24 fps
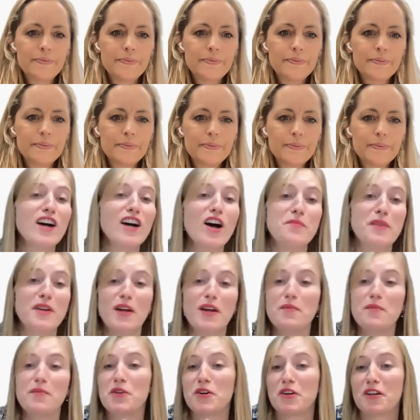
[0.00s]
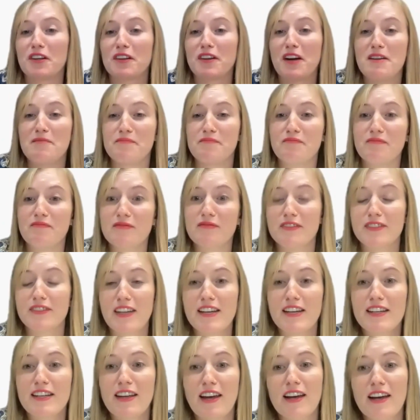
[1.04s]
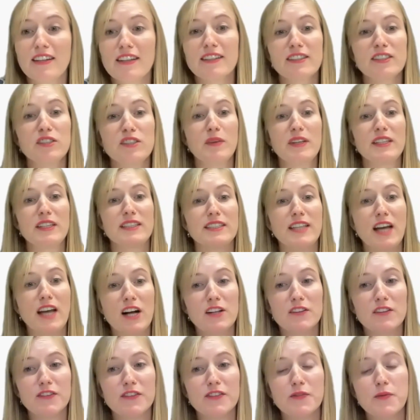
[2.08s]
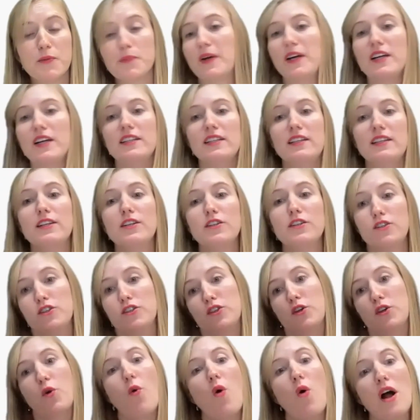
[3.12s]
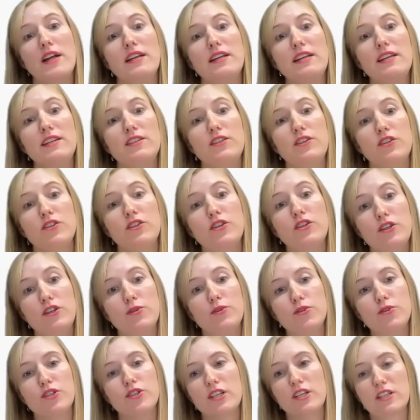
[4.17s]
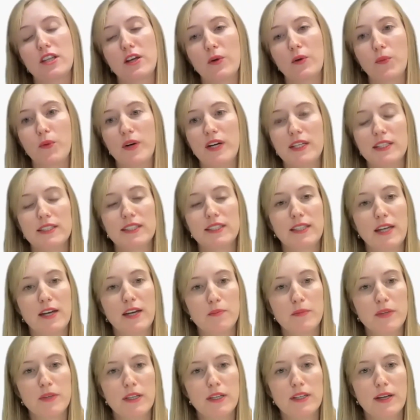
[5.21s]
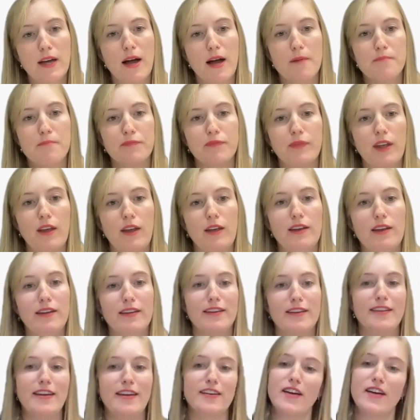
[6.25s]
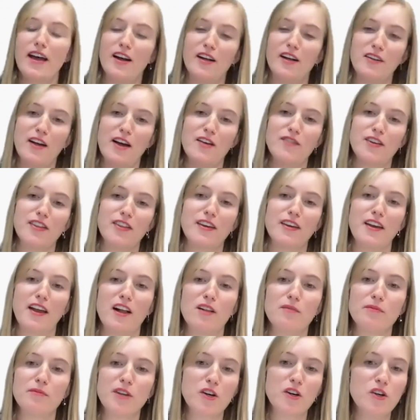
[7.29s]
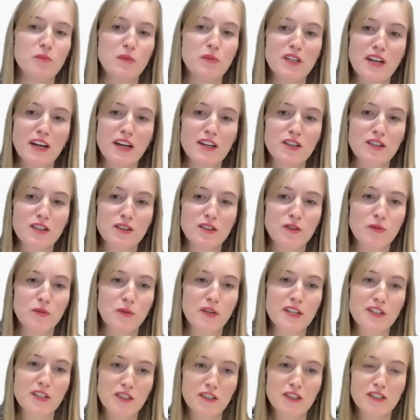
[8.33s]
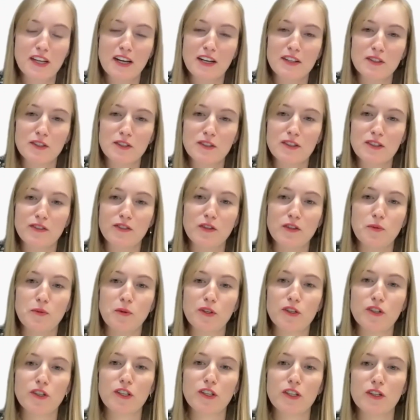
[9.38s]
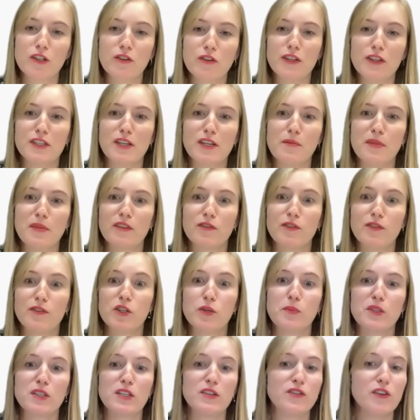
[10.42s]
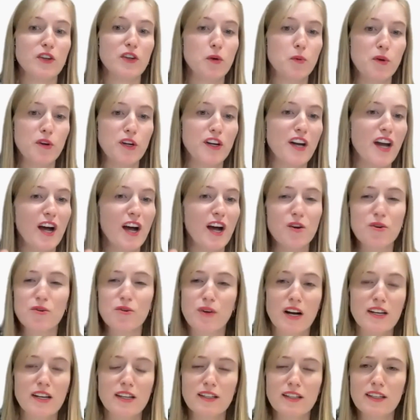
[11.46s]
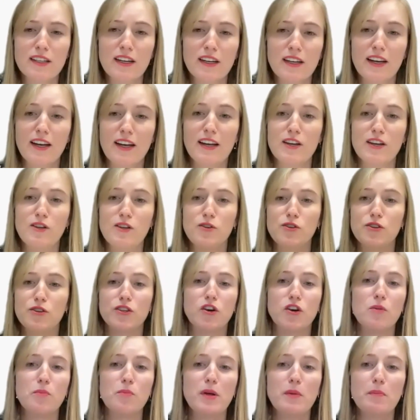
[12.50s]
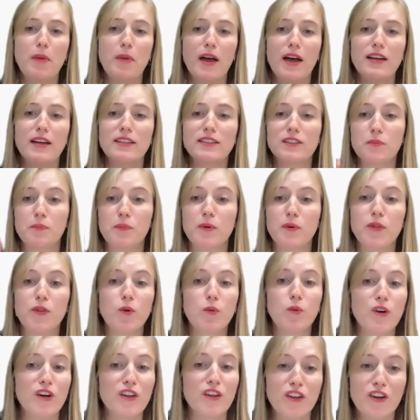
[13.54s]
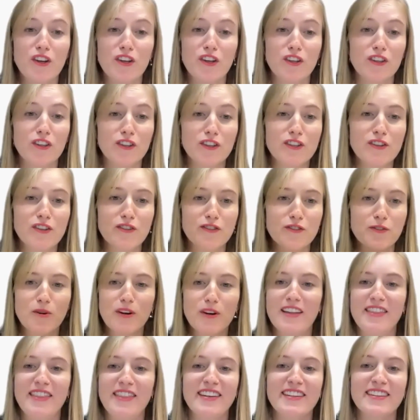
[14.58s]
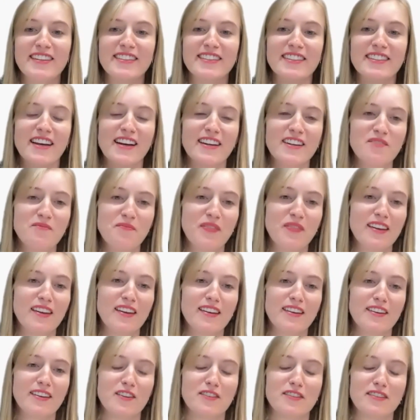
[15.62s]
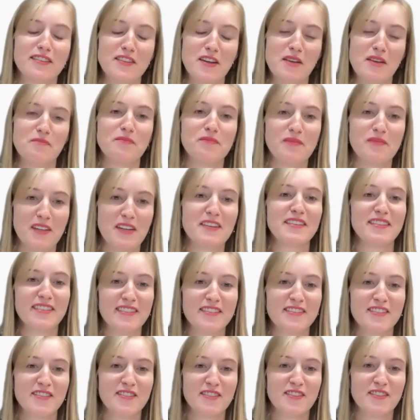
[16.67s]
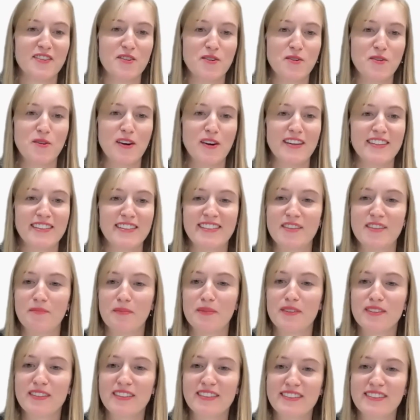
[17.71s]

Yeah, I mean, I'm not a data analyst myself, but it's quite easy to use just that word statement. And having that help documentation where it just tells you if you want to look for something, for a specific word, how to write it. You just copy paste, put the word that you're looking for, and then it's done. It's quite simple.